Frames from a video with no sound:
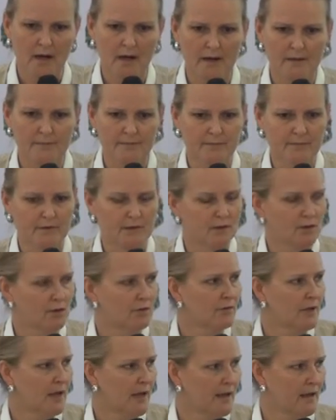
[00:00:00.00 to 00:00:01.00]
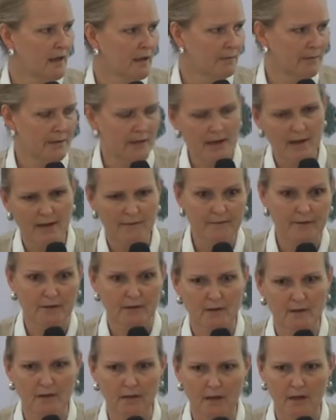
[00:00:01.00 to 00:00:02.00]
the UK on behalf of
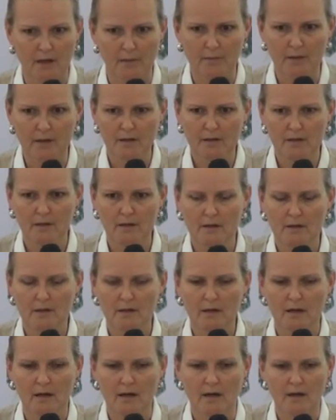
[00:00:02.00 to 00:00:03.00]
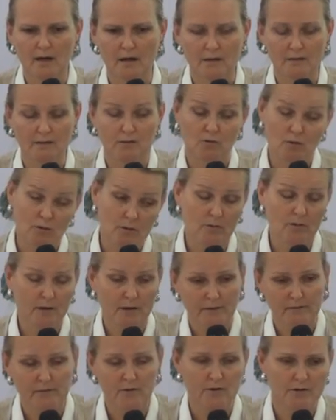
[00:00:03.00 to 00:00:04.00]
the club.
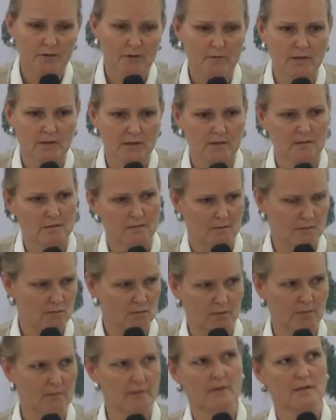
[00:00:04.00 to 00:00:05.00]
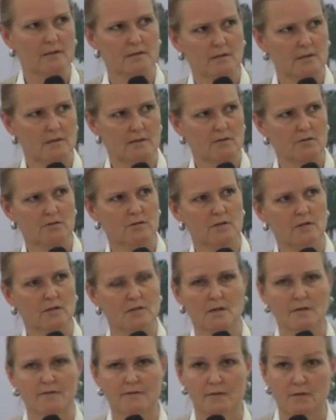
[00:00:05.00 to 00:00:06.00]
Norway, of course, because Norway asserts
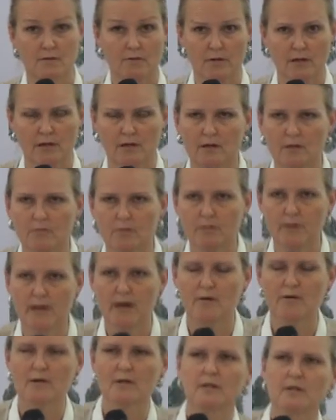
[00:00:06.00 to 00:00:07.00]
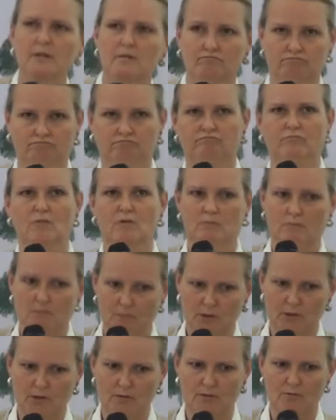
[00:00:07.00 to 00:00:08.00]
itself as a great global power
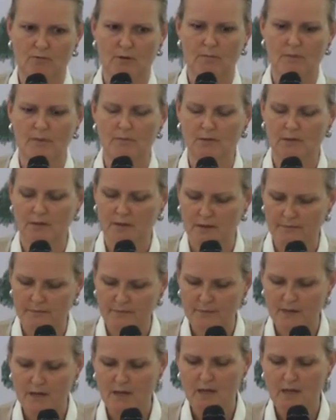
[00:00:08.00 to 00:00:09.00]
with 3 people in it.